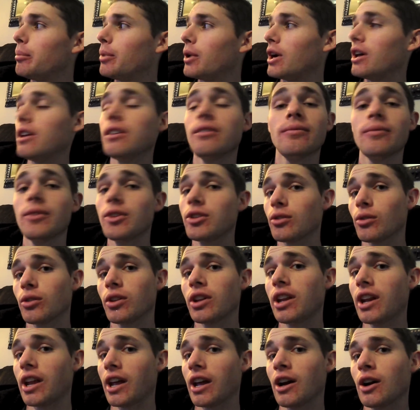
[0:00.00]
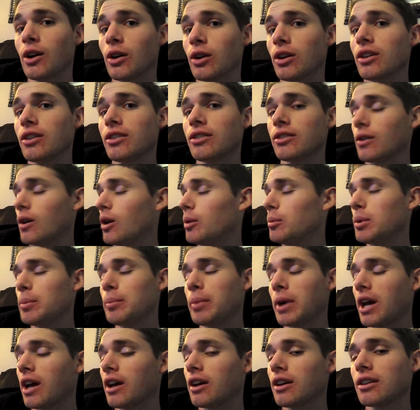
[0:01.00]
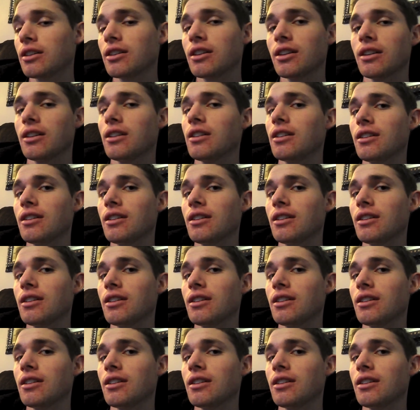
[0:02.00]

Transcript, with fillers: But it's only an hour, so I'll be back.